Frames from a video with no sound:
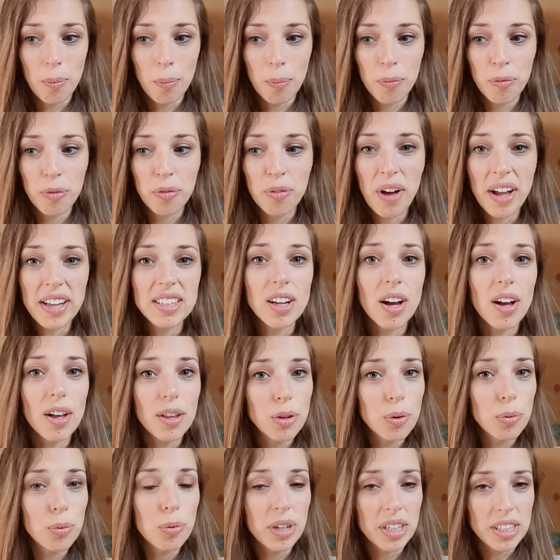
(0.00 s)
find
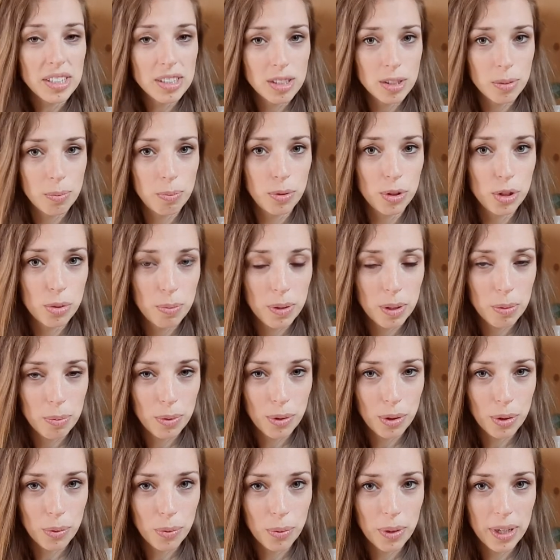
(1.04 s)
other ways to push
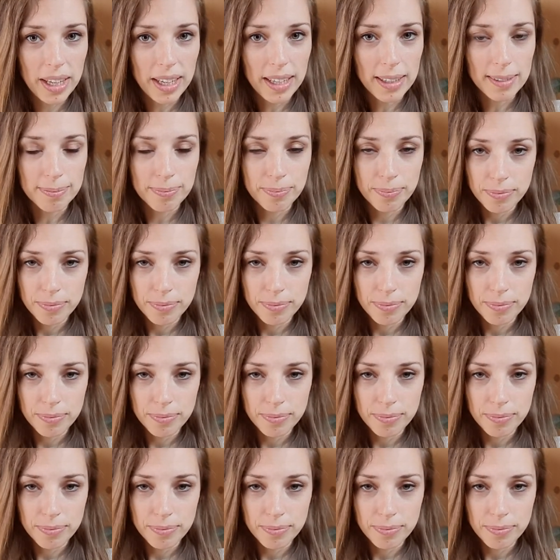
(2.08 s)
people away.